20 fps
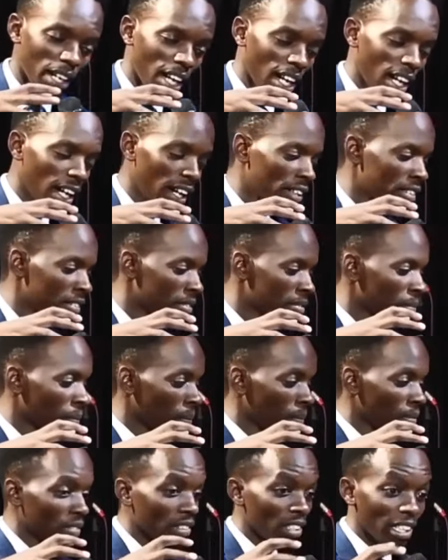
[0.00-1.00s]
na
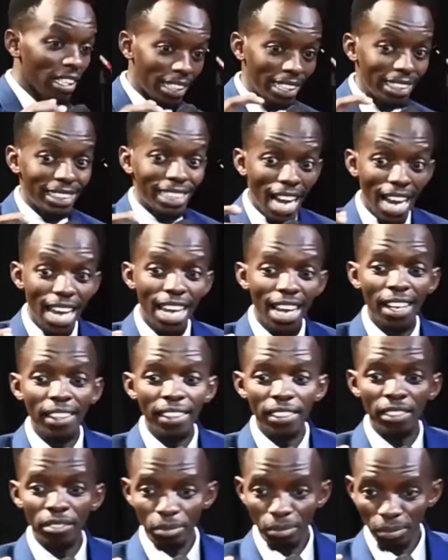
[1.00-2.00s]
the tire.
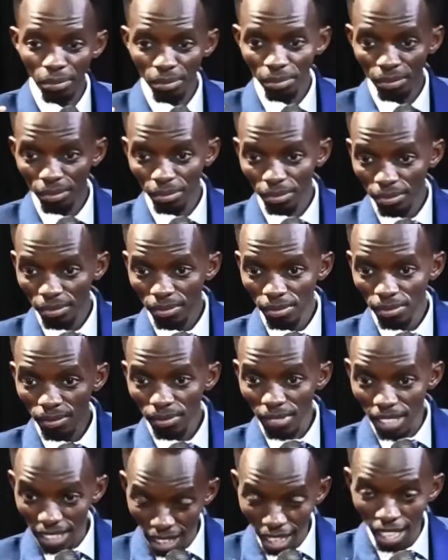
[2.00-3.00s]

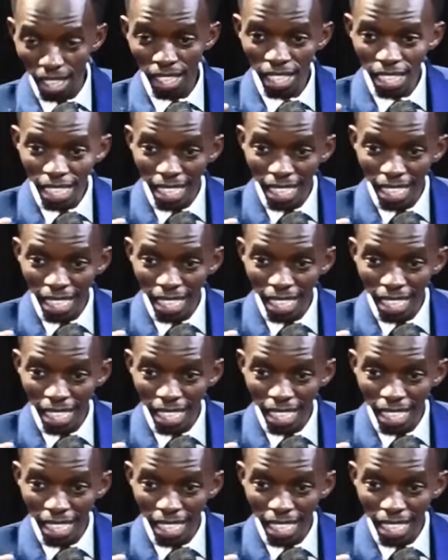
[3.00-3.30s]
Yeah.